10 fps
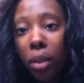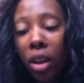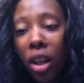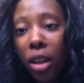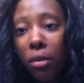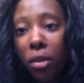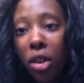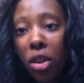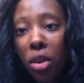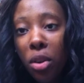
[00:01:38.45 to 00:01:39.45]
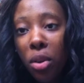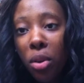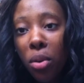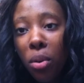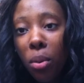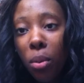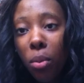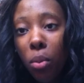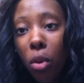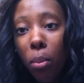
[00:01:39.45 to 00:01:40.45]
but if you
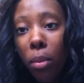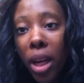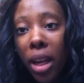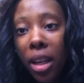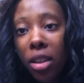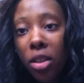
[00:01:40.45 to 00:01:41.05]
want me